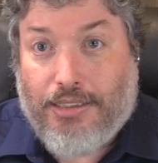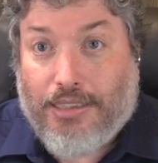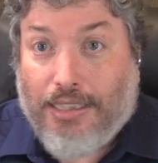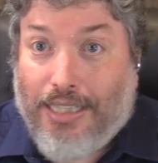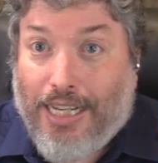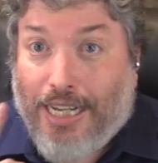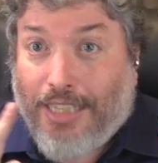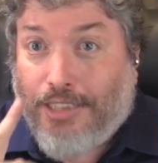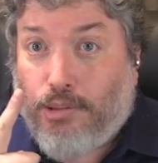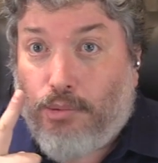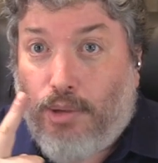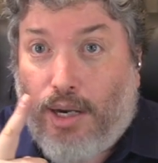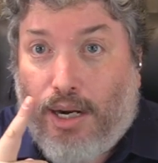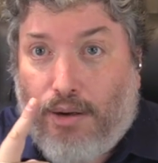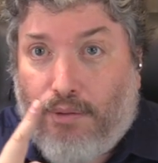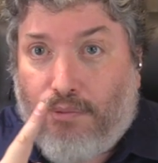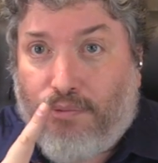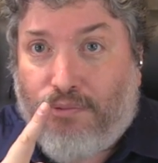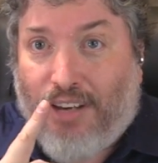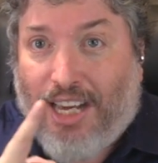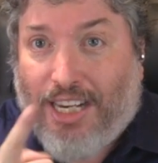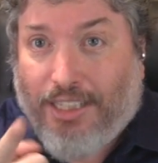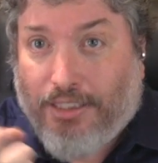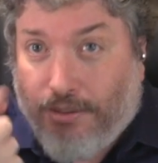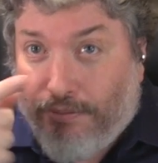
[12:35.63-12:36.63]
And that's why, in
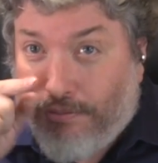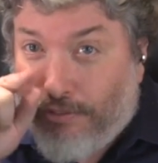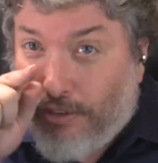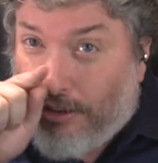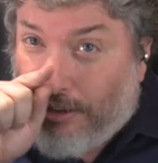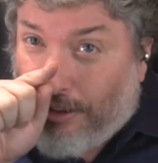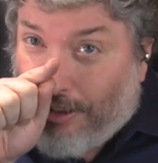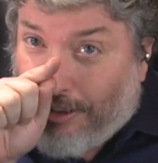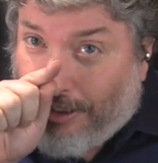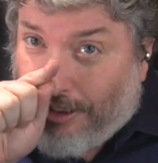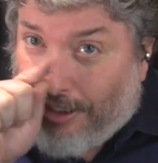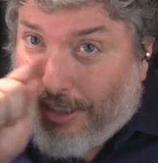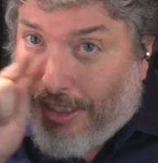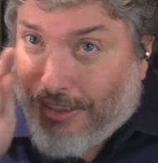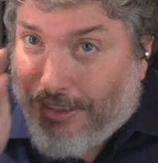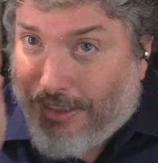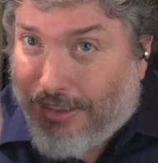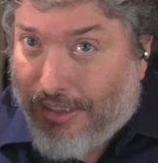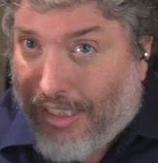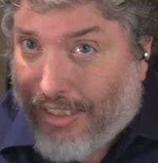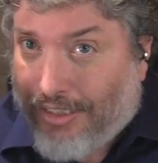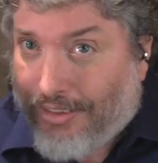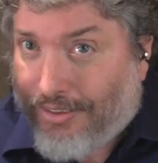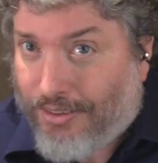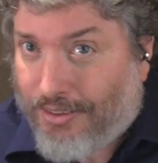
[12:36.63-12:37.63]
fact, if you look at
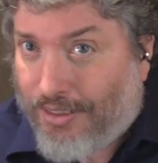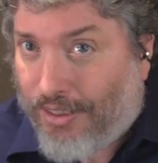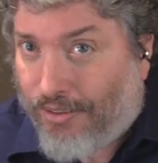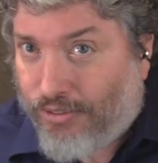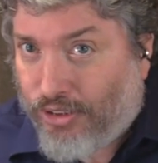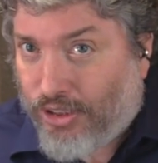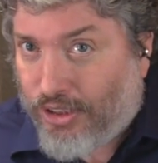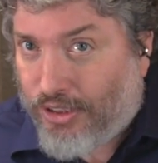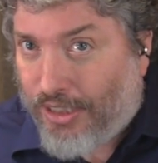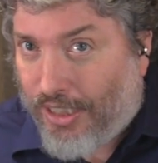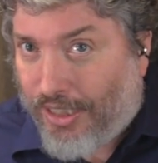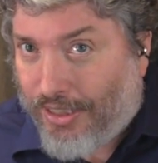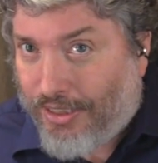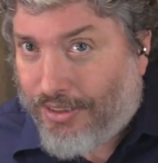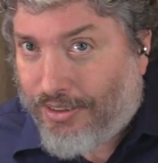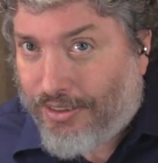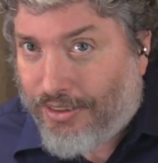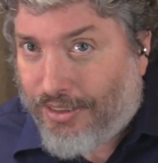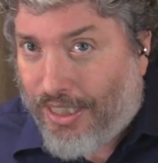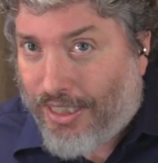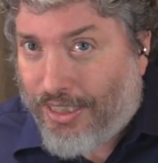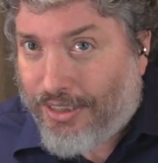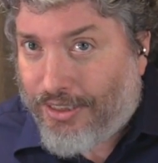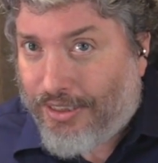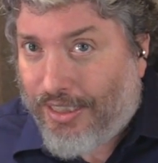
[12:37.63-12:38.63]
Isaiah 7.10, it
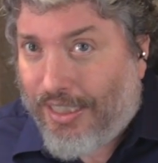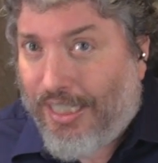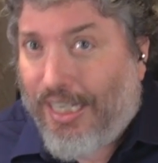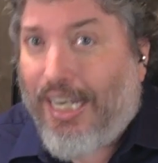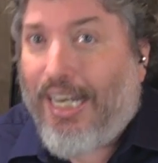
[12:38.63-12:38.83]
says,